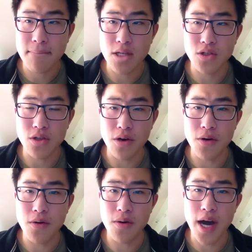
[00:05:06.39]

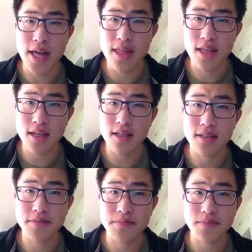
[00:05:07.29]
So I think
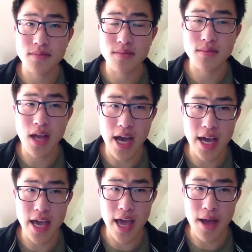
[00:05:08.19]

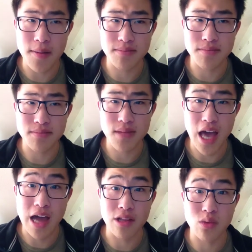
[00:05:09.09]
I am
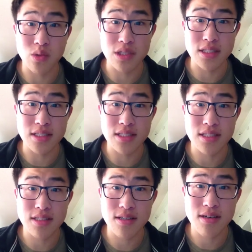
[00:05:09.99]
out of the
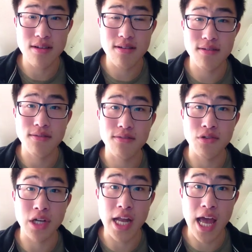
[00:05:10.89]
woods
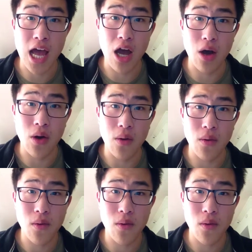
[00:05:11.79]
for now.